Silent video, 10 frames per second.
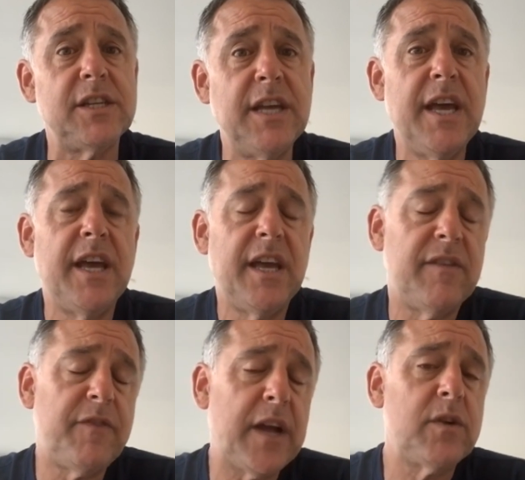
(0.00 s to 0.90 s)

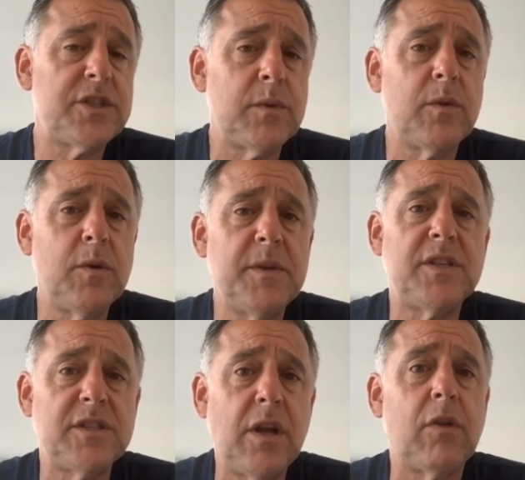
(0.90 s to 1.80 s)
In fact, Christian
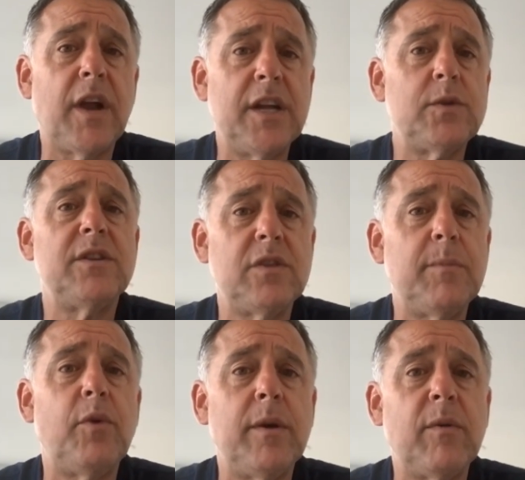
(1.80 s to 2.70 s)
Rubens has now graduated to the
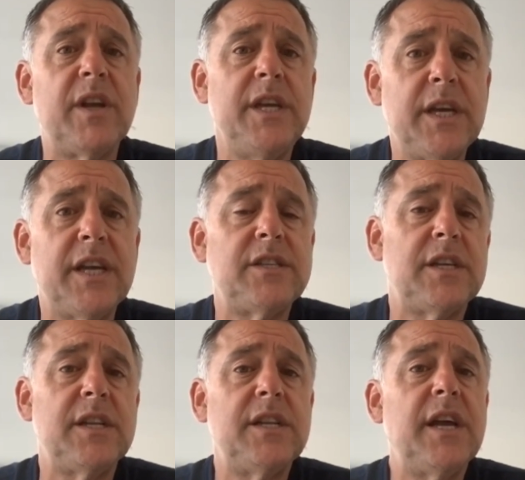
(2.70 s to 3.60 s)
point where he has
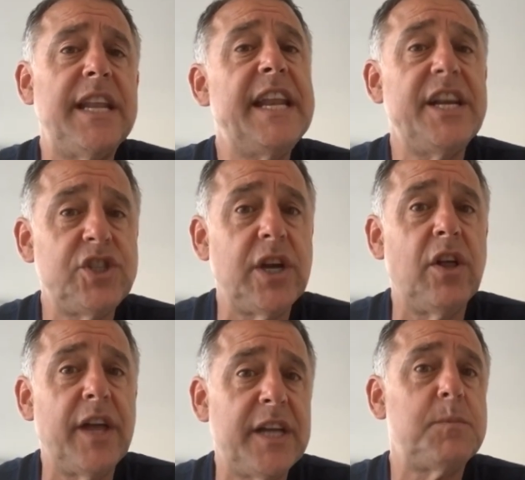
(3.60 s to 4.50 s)
an
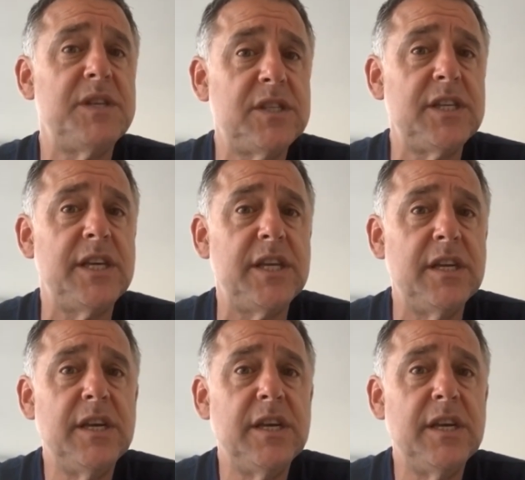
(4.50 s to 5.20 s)
NHL SPC.